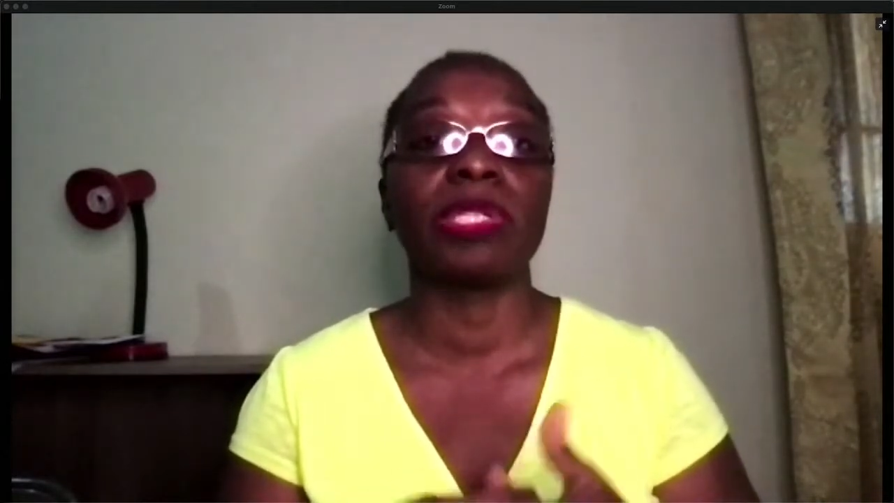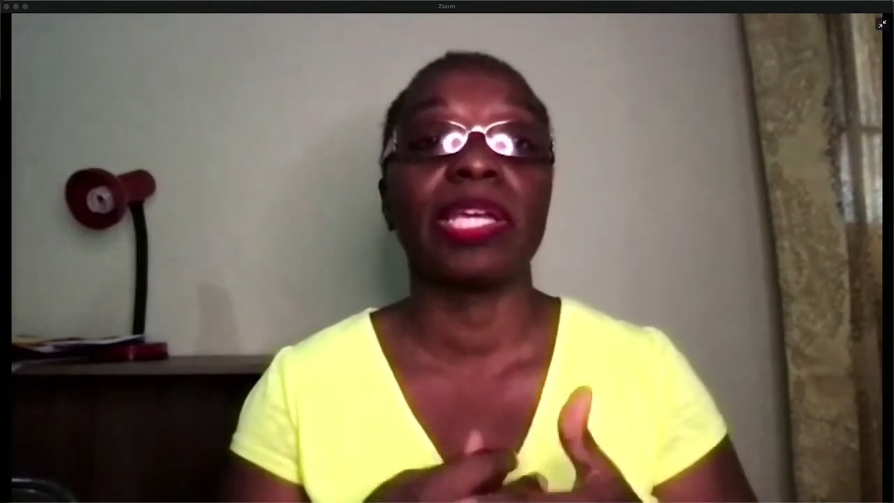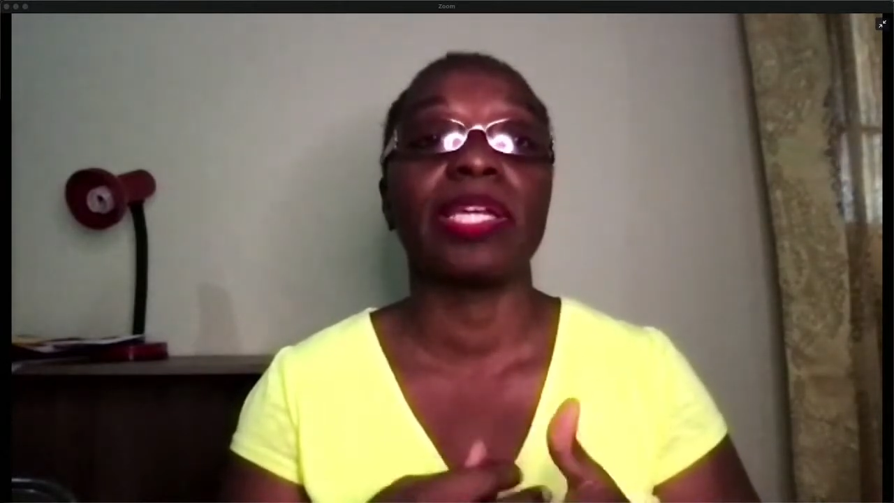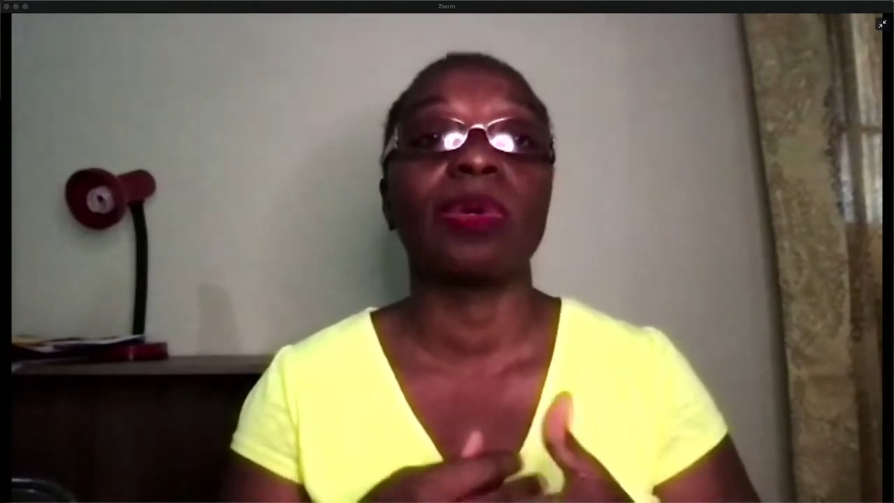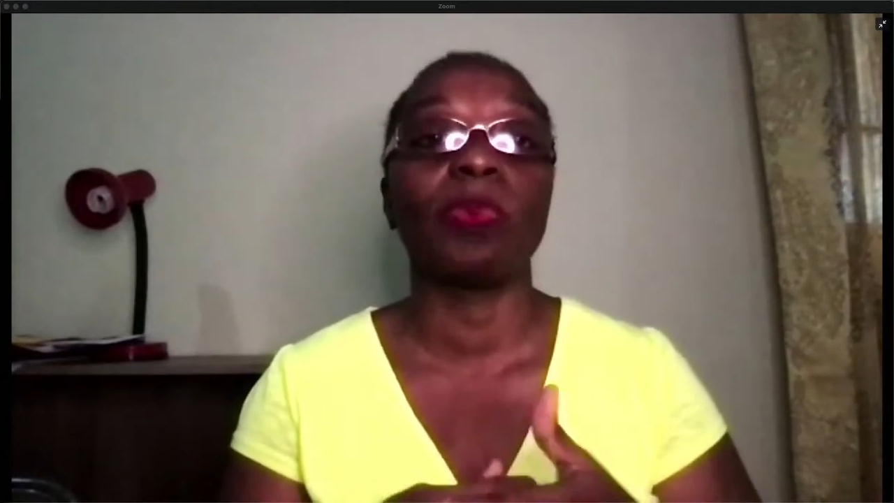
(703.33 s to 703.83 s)

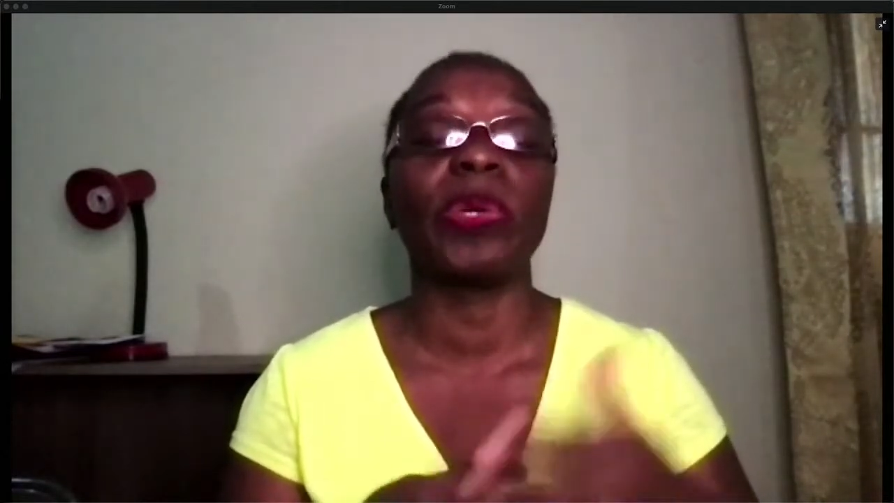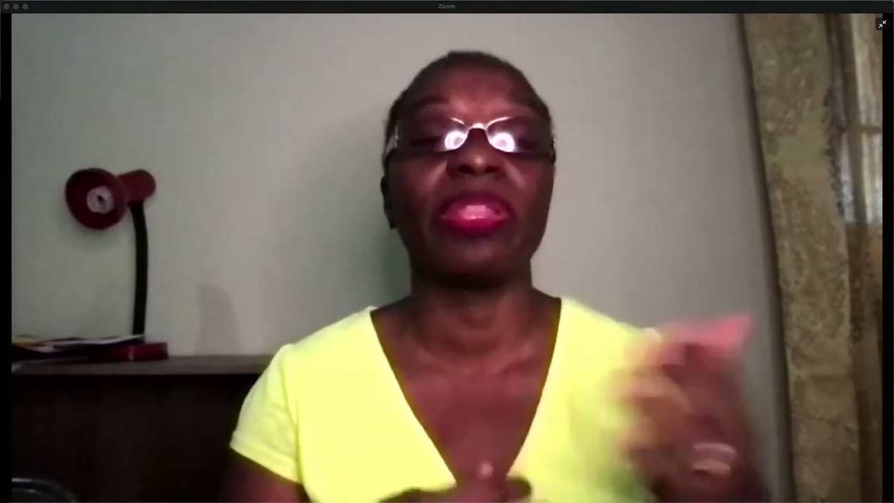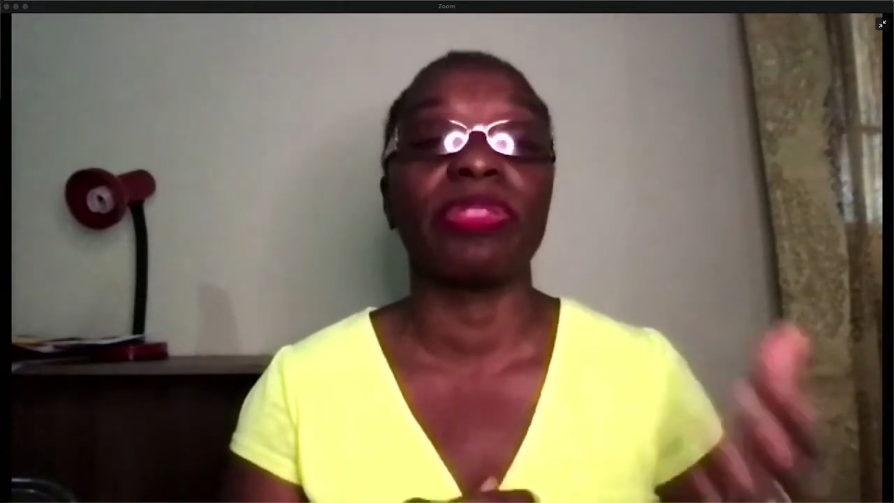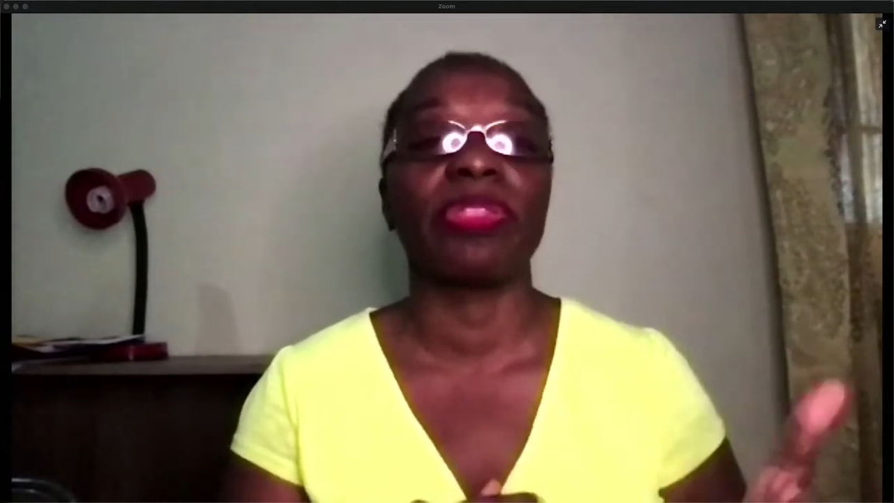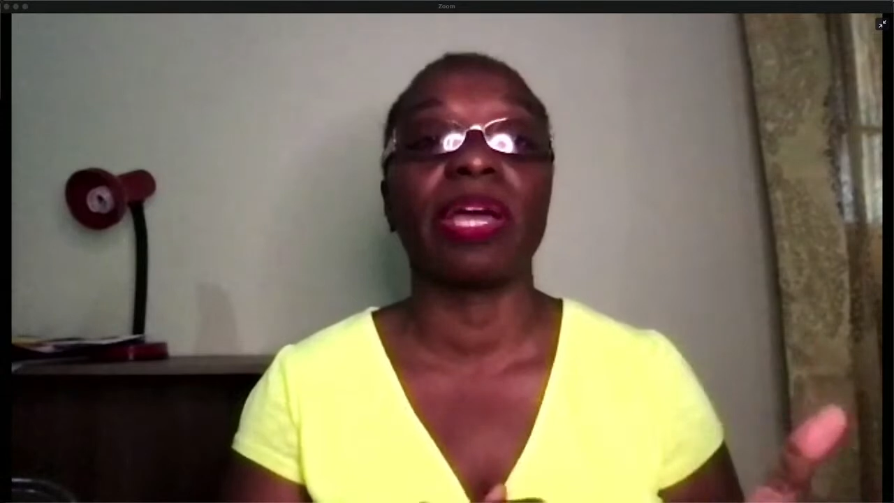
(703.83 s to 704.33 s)
take
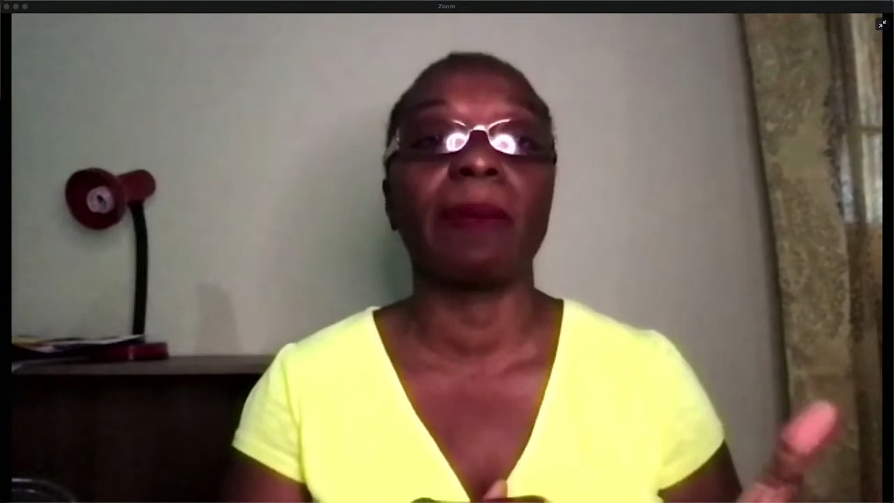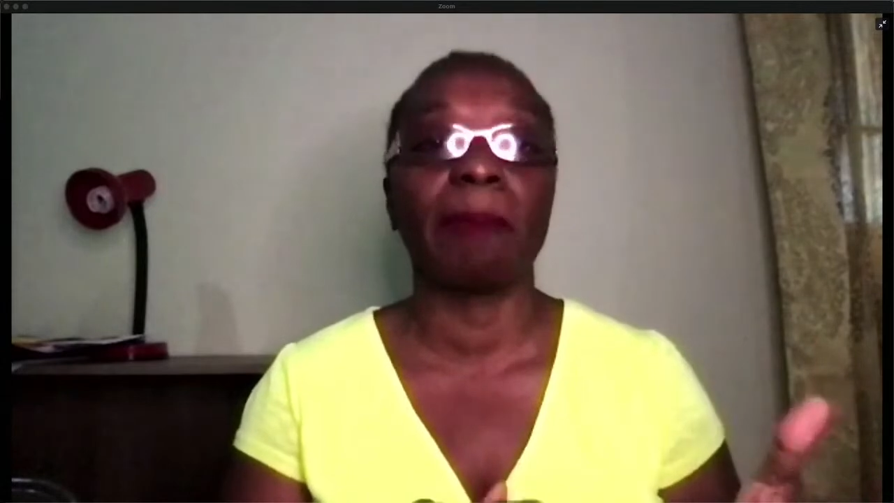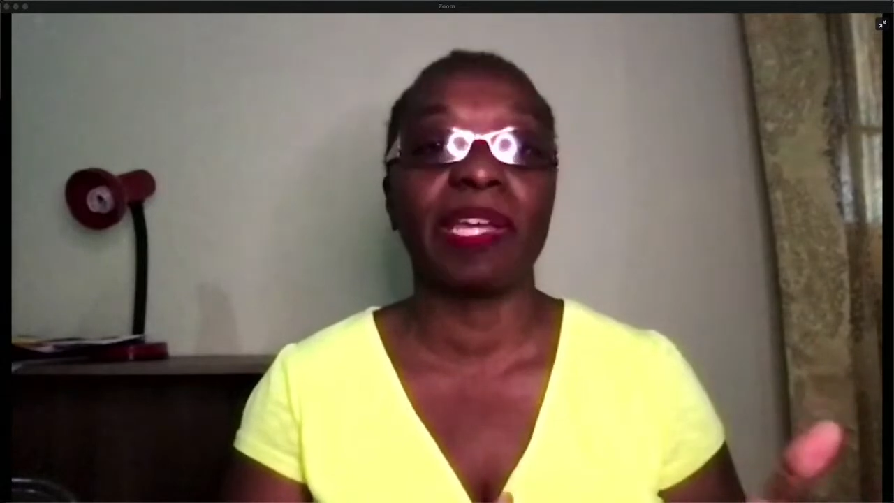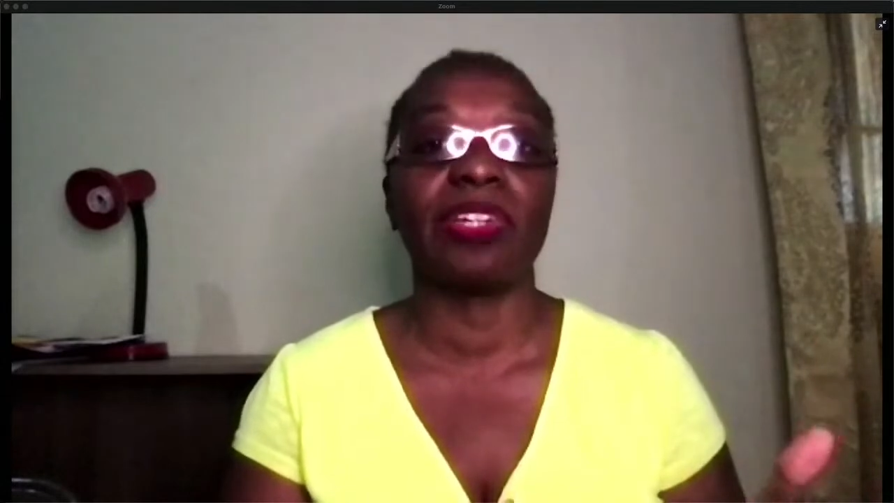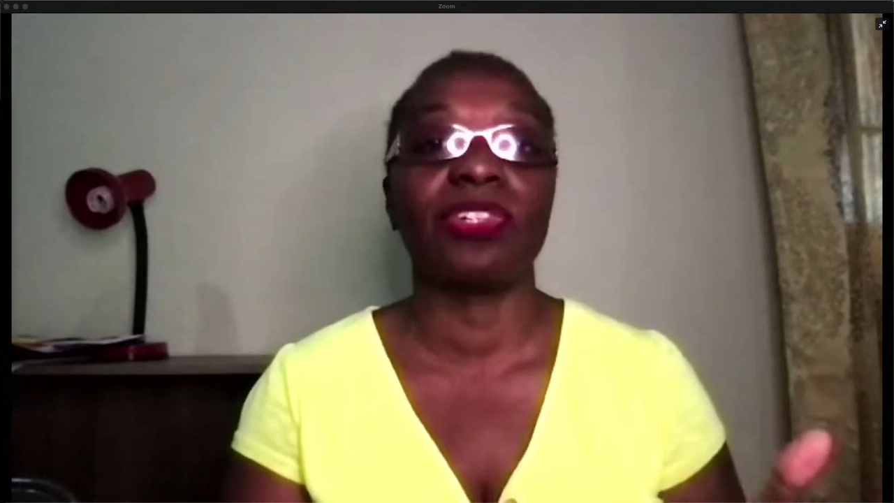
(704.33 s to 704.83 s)
with a
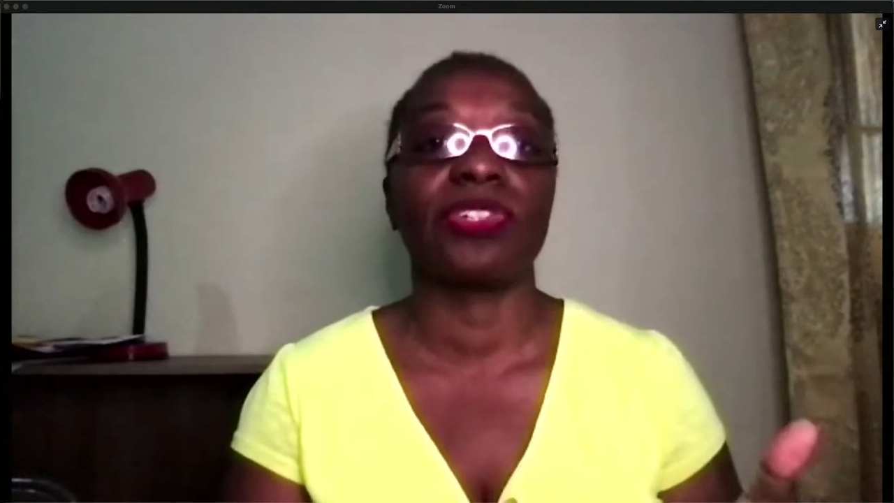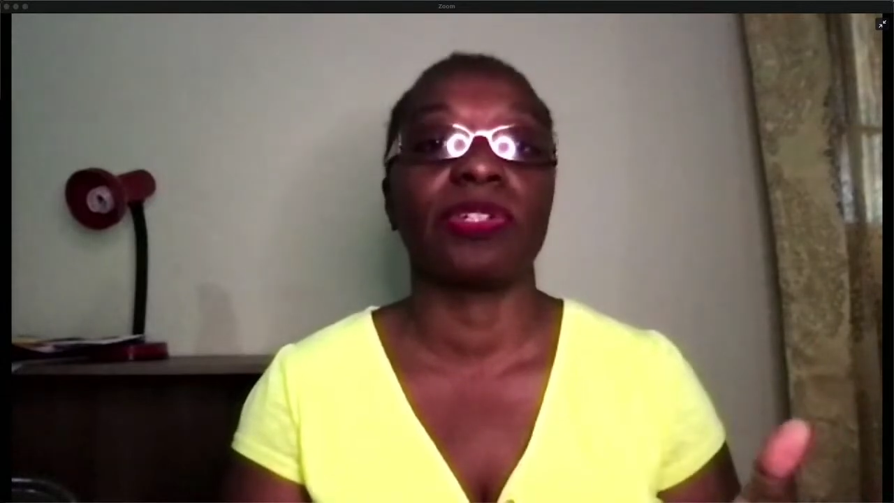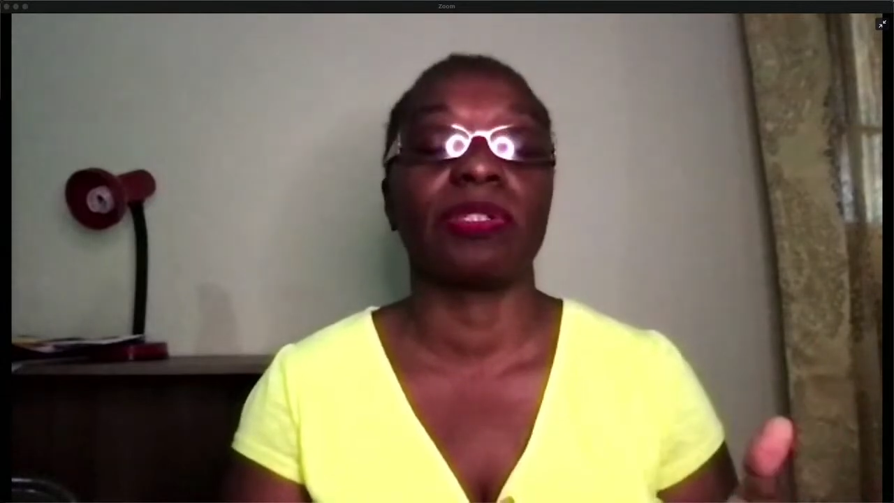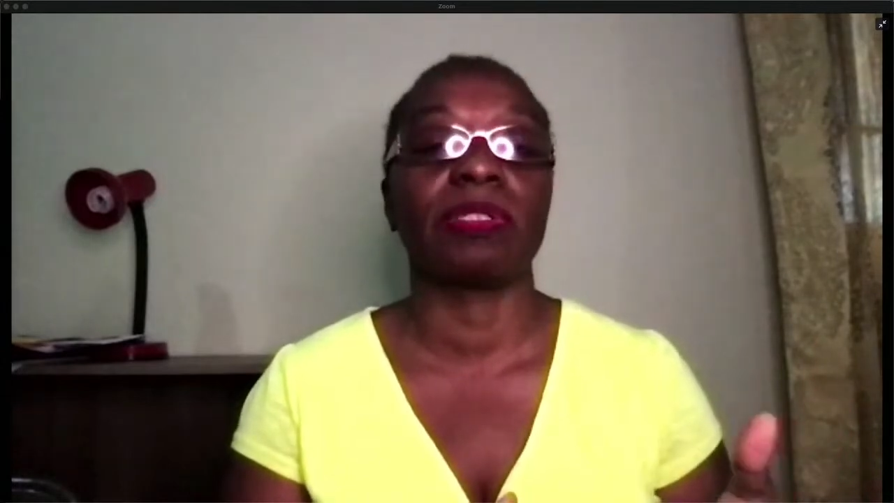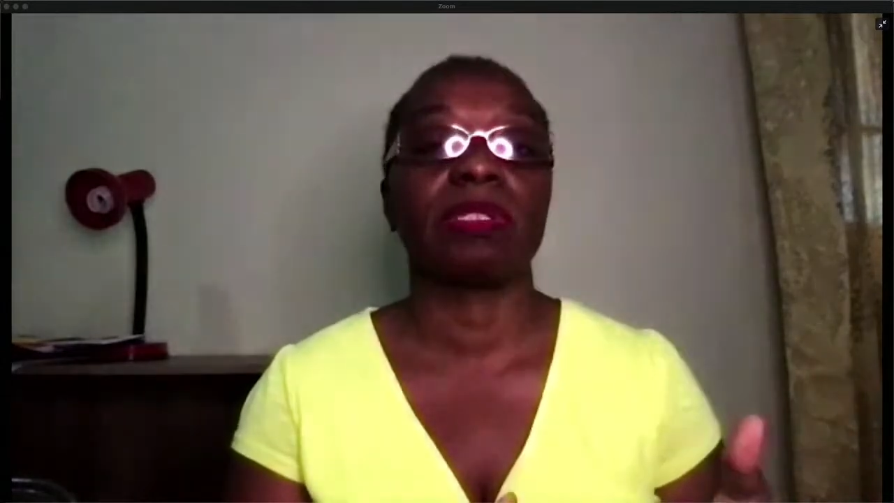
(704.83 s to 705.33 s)
patient.